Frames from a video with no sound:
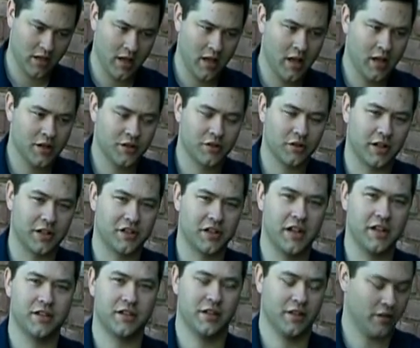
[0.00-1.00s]
So I
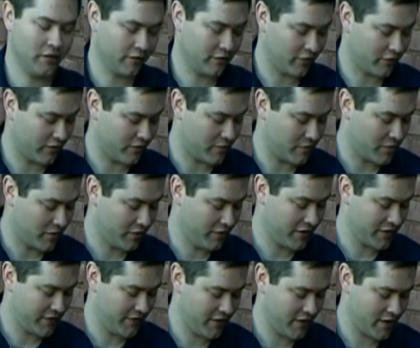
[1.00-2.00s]
changed the interval from
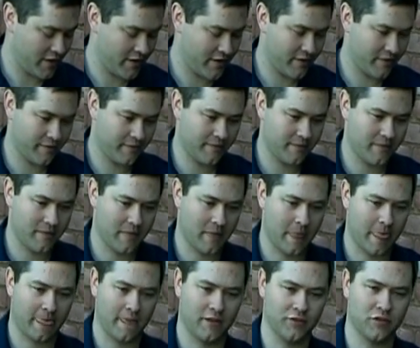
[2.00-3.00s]
perfect fifth
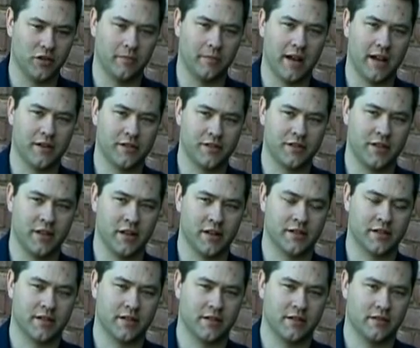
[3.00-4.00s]
to a minor sixth.
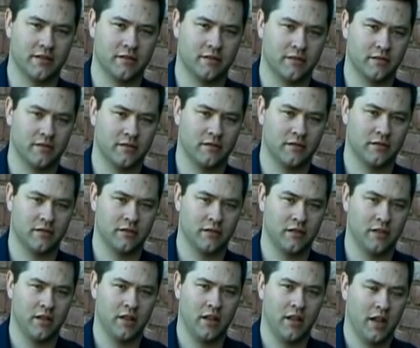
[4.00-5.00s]

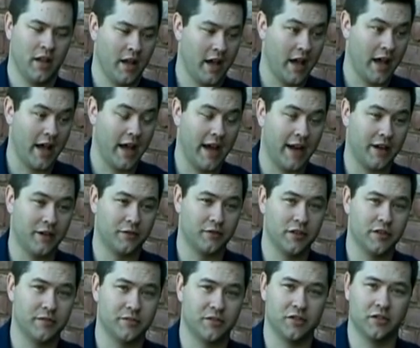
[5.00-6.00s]
I added
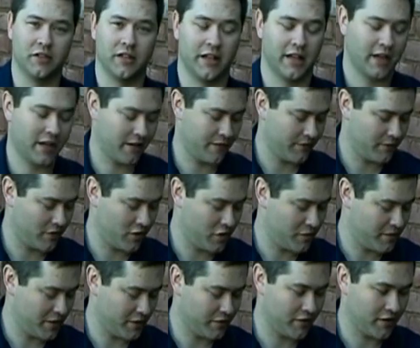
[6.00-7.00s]
rhythm to it, and I got an
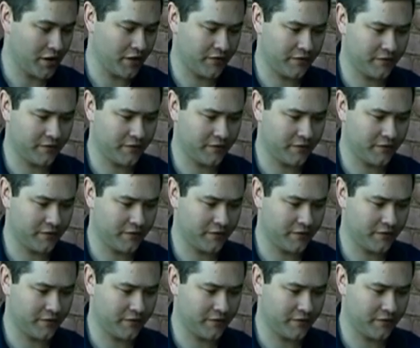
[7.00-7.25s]
opening riff.